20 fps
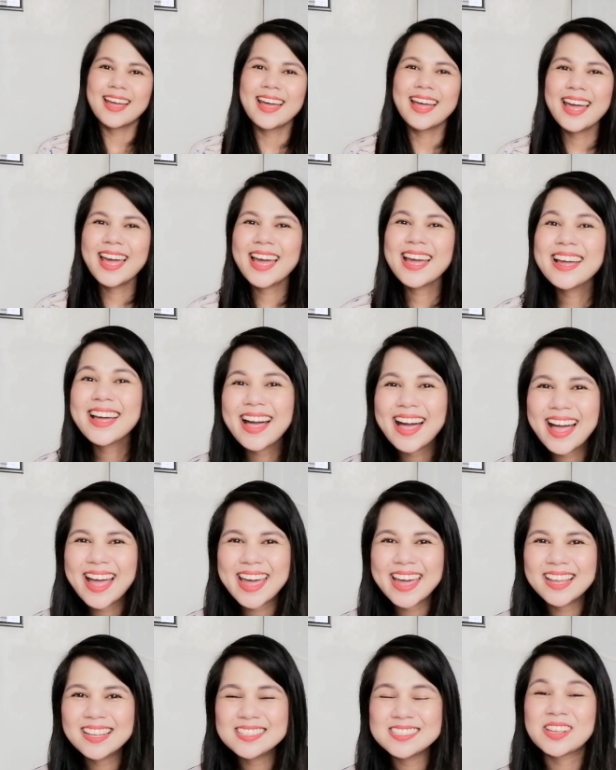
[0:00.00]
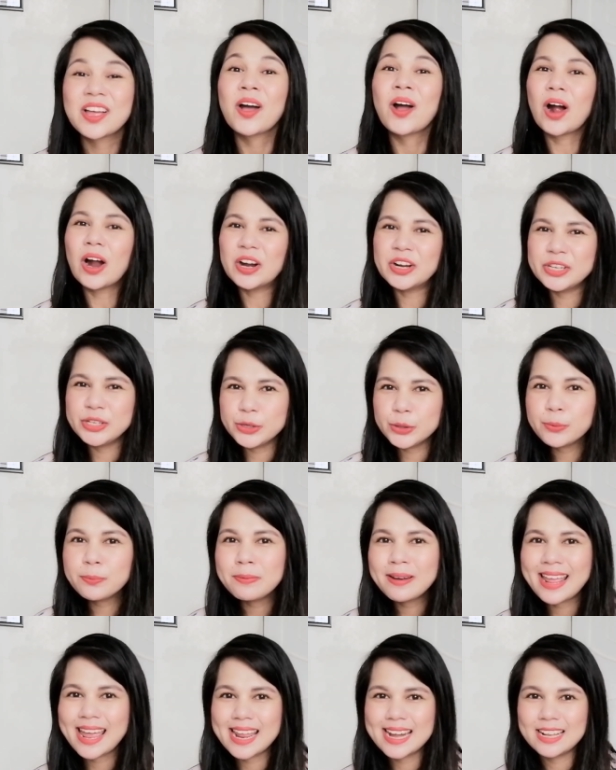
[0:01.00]
Hey guys! Are
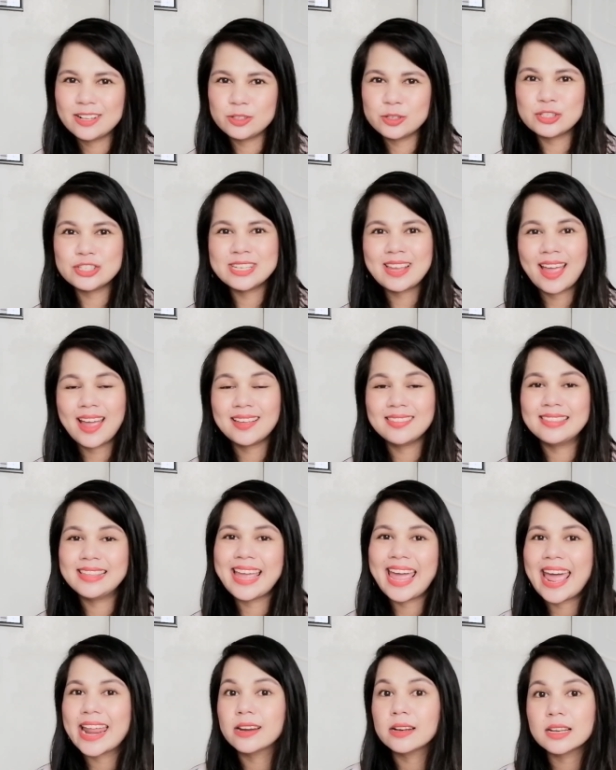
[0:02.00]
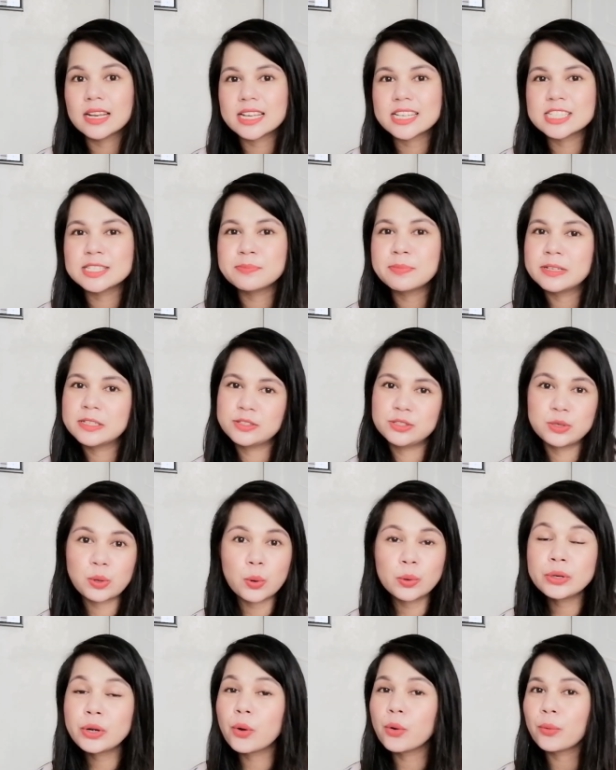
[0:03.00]
you planning to take the N C L E X but
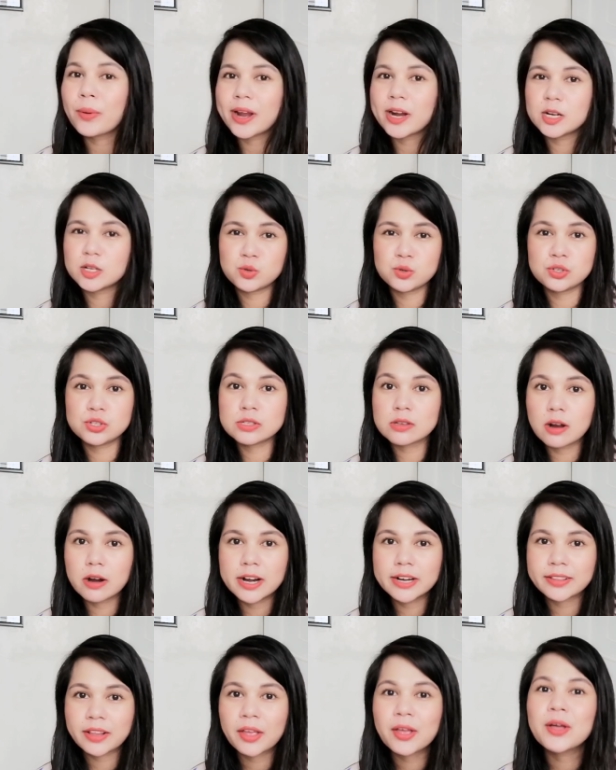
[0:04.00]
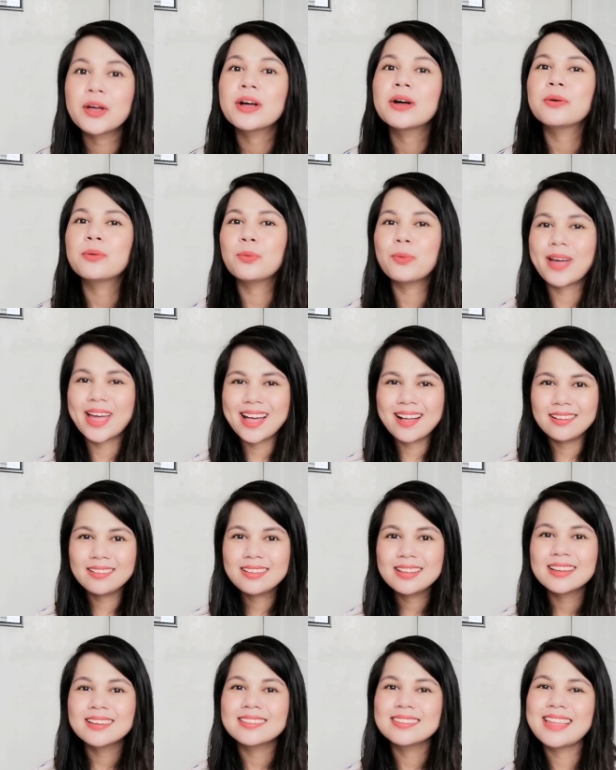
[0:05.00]
don't know where to start?
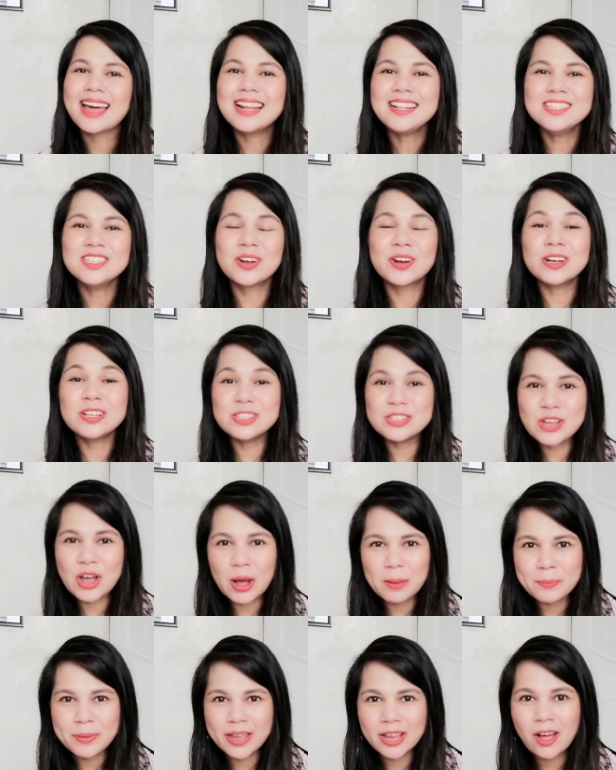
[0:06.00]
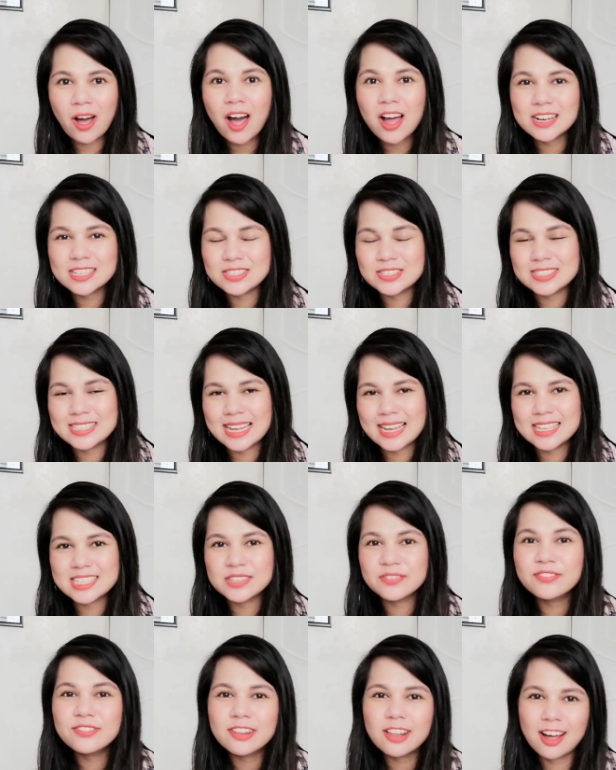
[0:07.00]
Well, that's our topic on
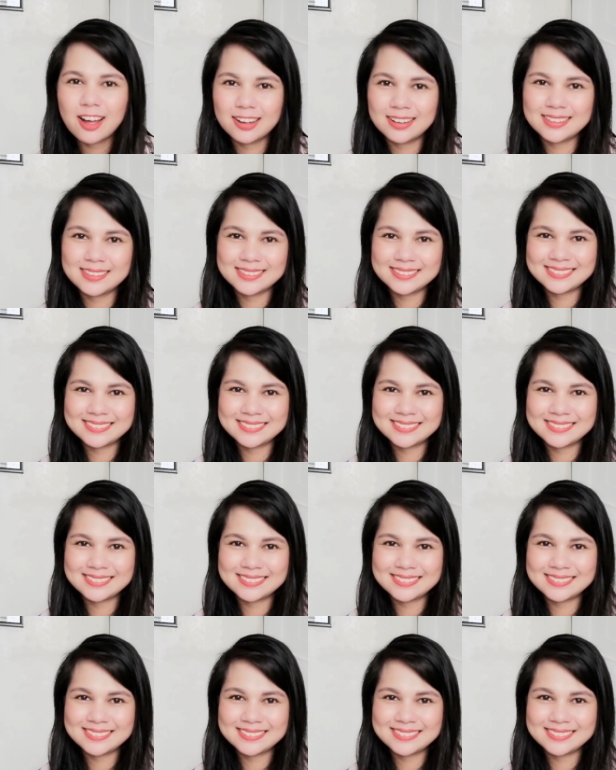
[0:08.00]
today's vlog.